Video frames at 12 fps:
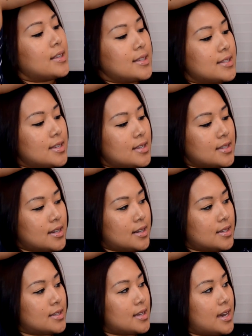This is in
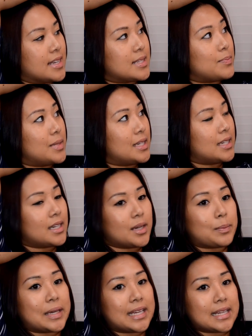a size
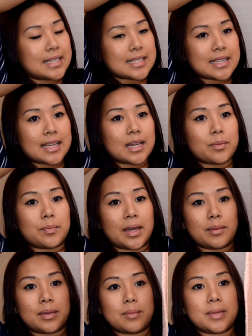medium. It is in like a
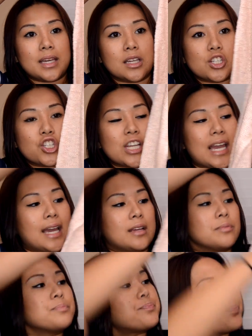baby pink
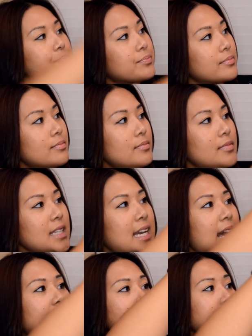shade.
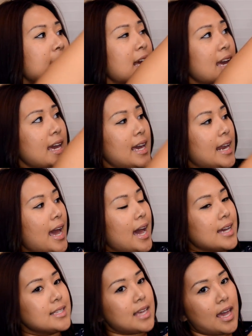And it
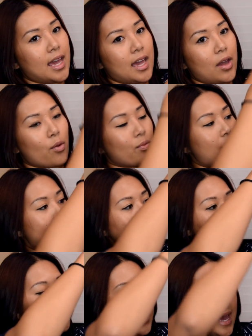has a
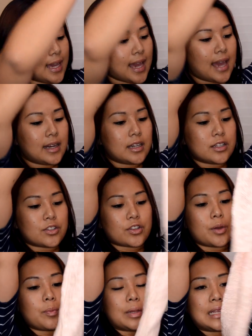round neck and it is
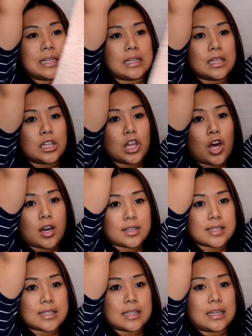completely long
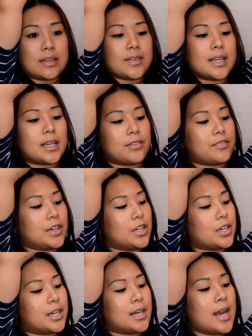sleeve. And I
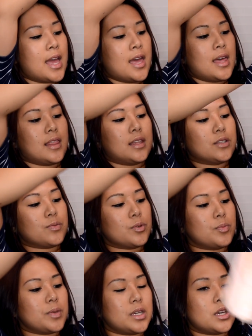figure this
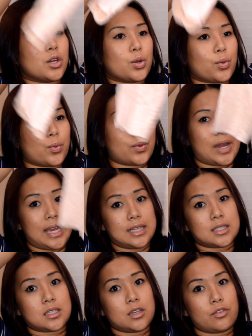would be
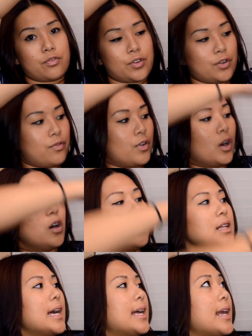great for
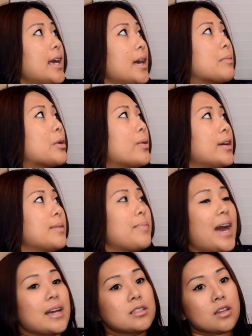fall, and I am going
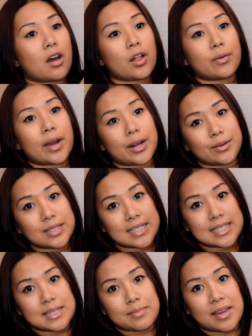back to Colorado to
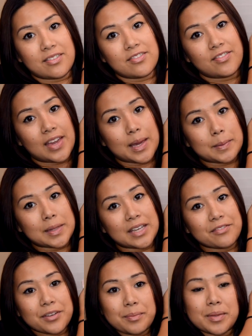see my
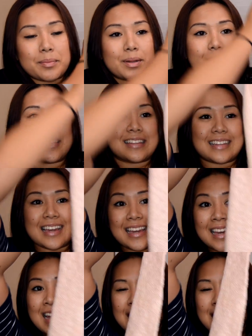family for my birthday.